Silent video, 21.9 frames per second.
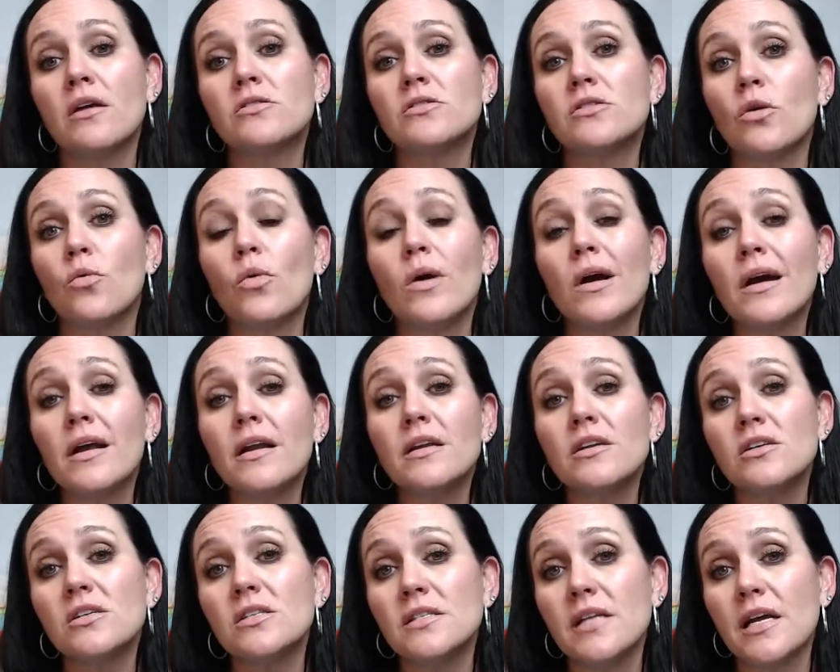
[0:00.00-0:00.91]
so we're gonna
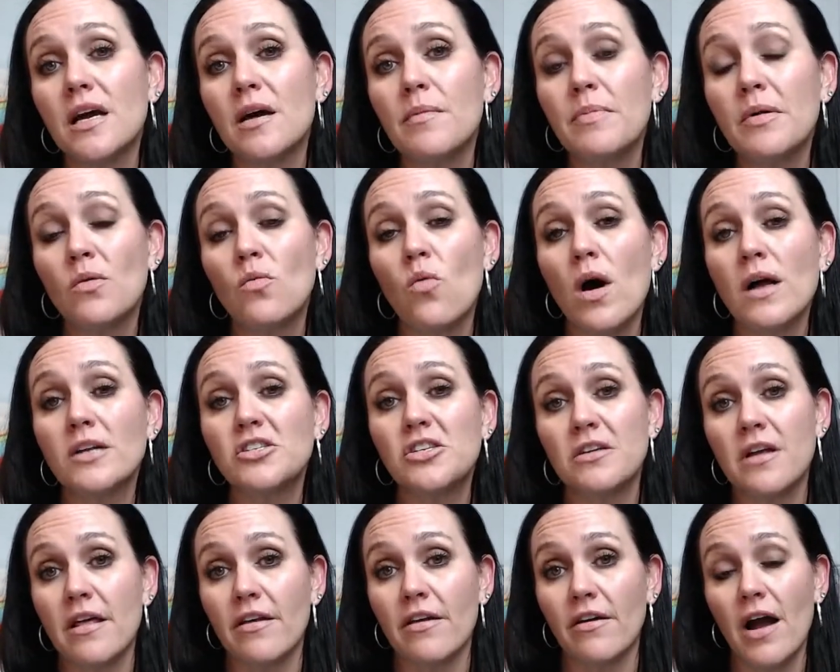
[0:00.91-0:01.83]
just stay up and watch
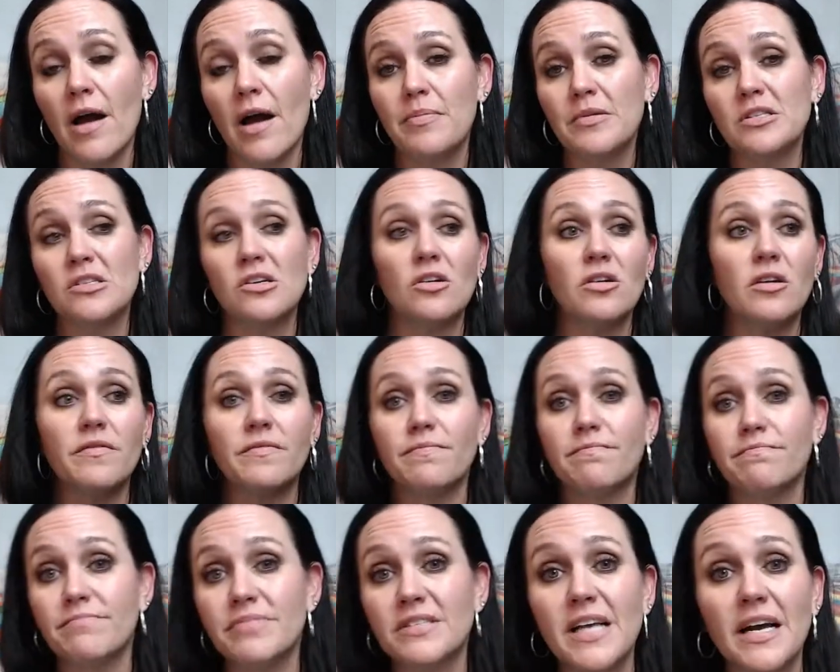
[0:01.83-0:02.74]
another episode of
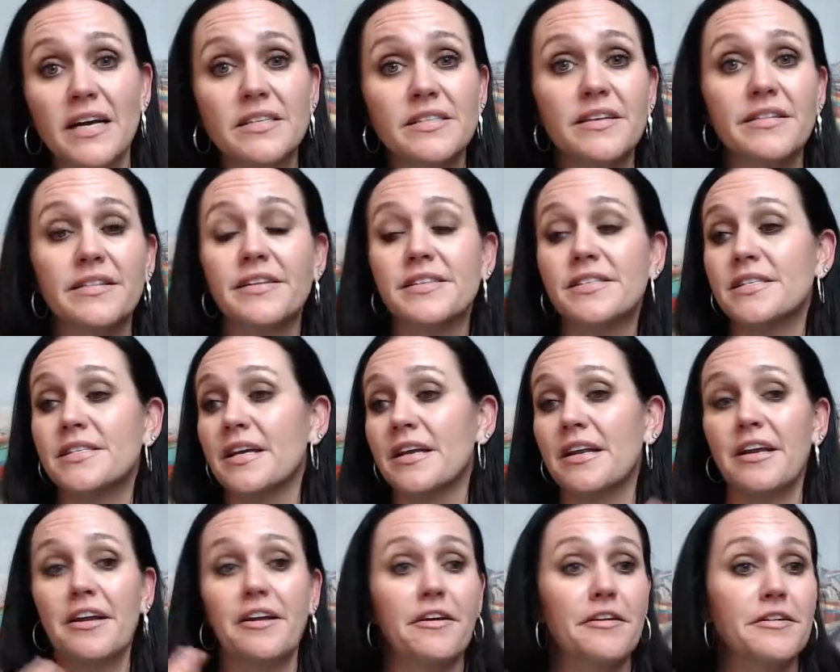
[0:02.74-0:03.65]
Sex and the
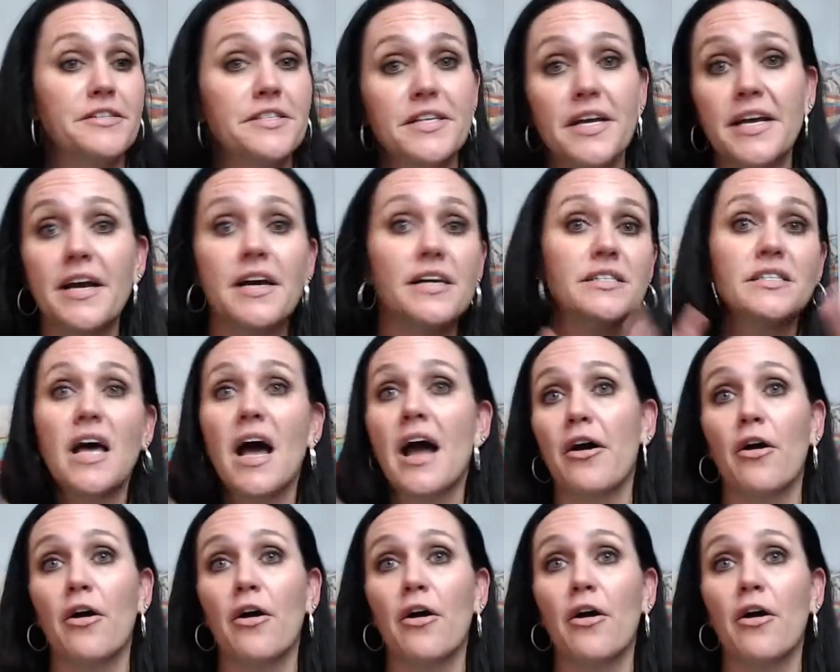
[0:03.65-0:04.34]
City or CSI